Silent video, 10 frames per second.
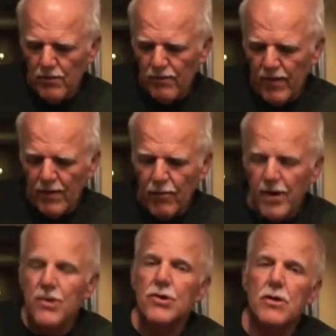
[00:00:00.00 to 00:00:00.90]

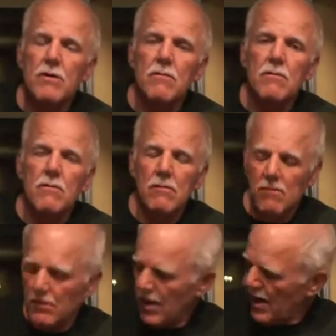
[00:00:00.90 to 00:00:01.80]
vibration
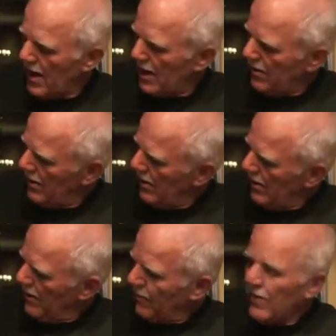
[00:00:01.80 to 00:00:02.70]
and
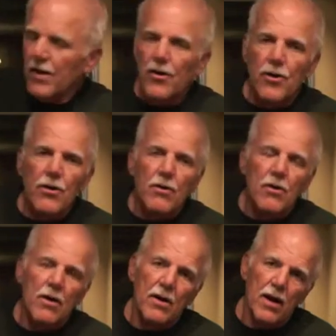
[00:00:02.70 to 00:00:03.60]
flutter
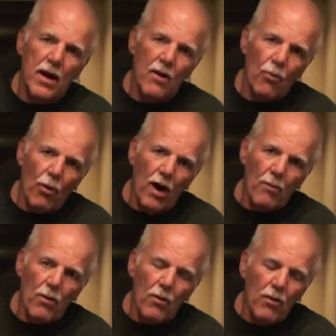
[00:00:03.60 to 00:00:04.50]
and
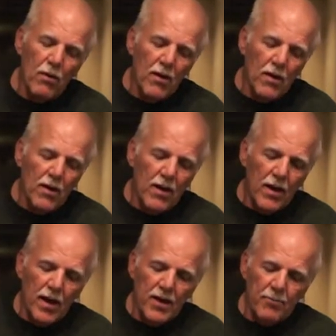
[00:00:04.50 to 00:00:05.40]
wobble
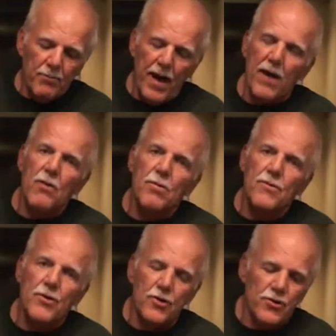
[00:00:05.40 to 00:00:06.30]
and paddle
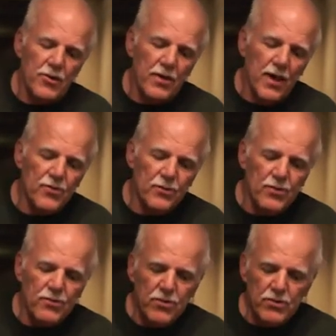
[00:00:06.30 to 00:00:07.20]
position as we
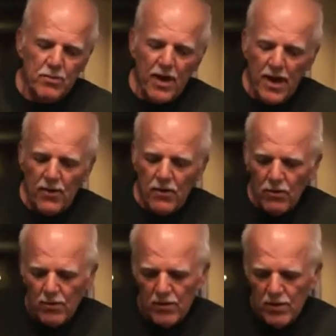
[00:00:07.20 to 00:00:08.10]
stroke the paddle.
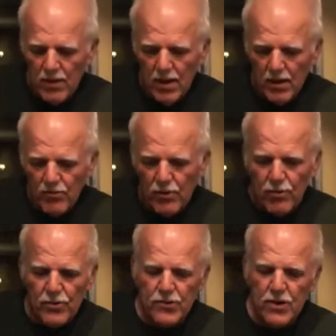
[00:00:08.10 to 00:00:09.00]

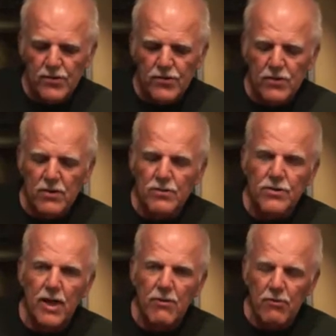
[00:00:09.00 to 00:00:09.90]
Records it on this little
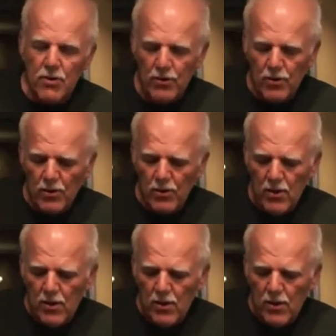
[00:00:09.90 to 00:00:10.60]
data recorder.